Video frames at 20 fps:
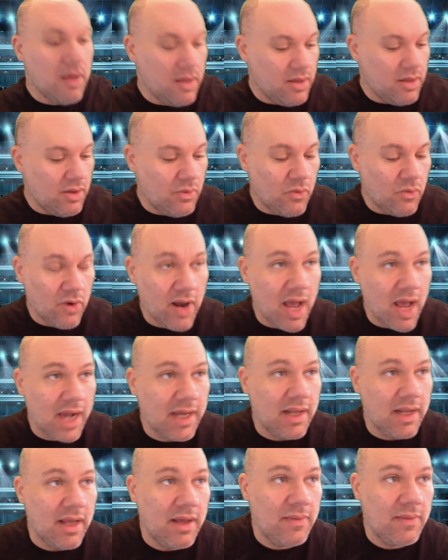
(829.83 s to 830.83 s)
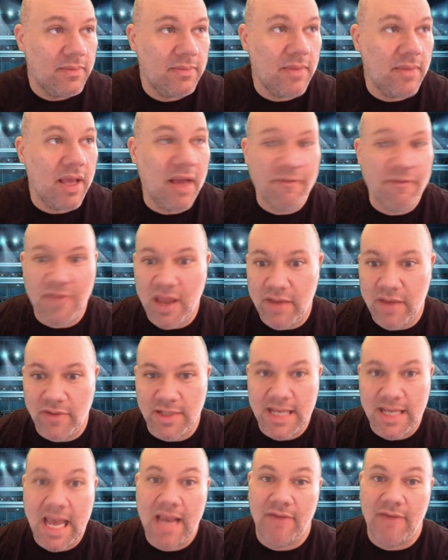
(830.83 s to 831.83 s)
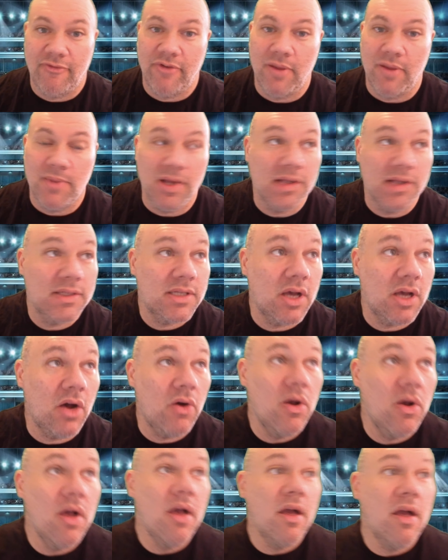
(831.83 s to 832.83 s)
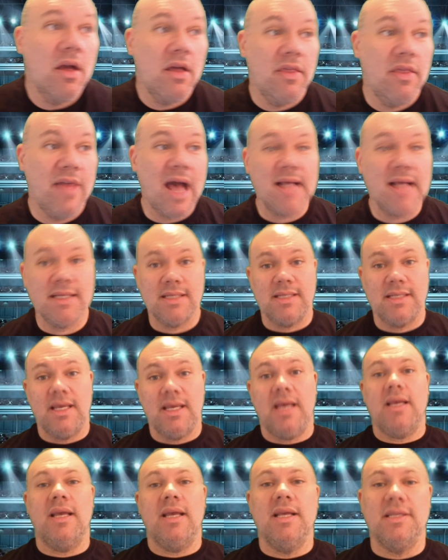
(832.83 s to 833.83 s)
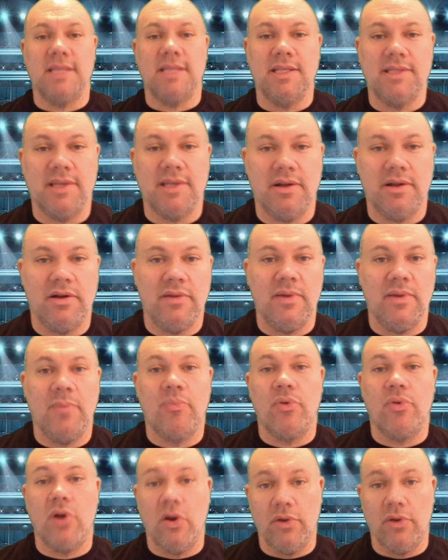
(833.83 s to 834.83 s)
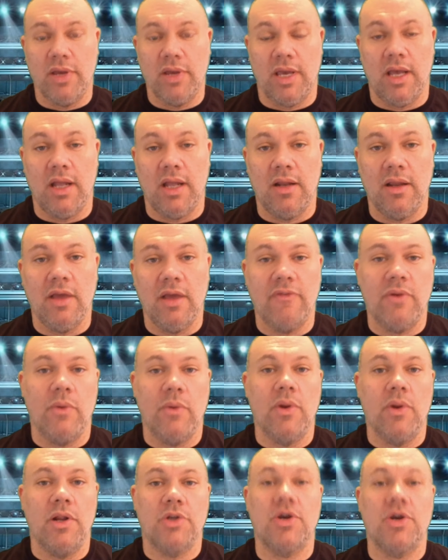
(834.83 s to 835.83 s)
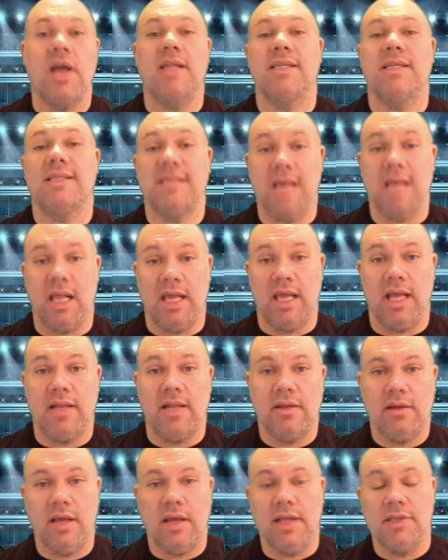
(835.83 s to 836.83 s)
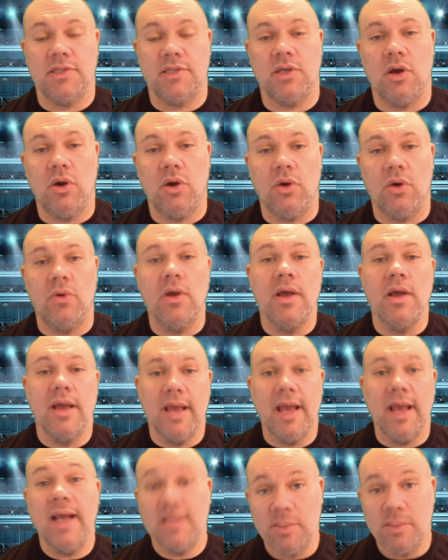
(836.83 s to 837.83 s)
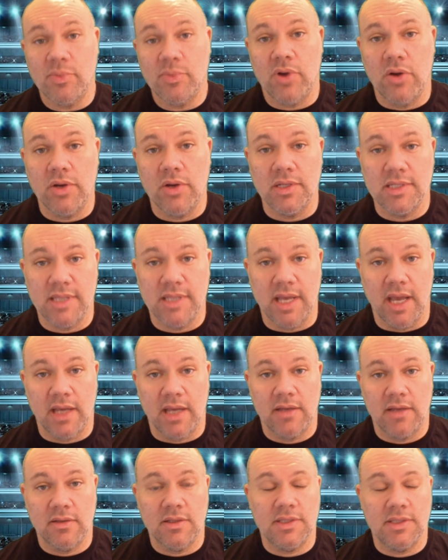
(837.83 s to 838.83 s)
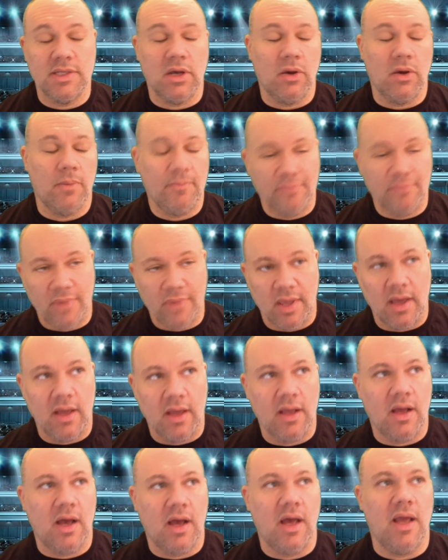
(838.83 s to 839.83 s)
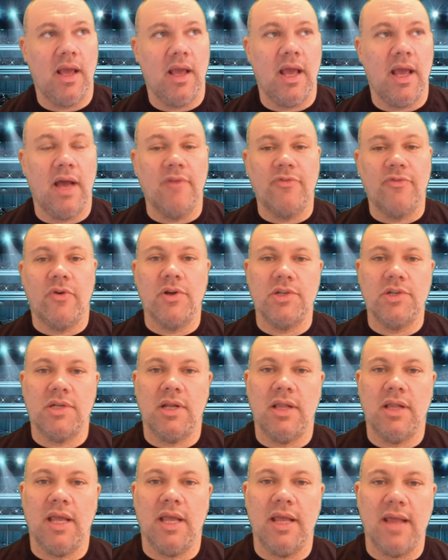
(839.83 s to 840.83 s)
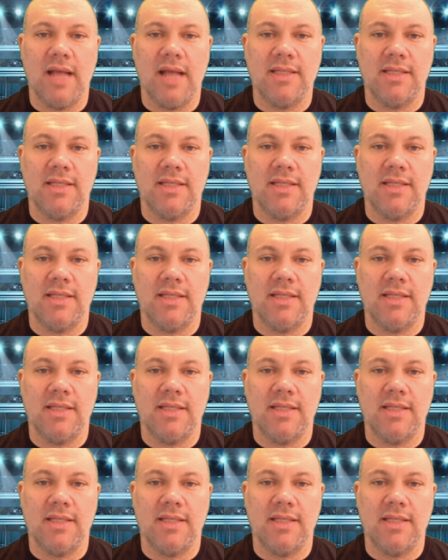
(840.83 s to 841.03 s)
we're not going to, if they even take it from you. So that stick is considered to be broken if you were to try to sell it. And so it's a broken stick. So unfortunately, that's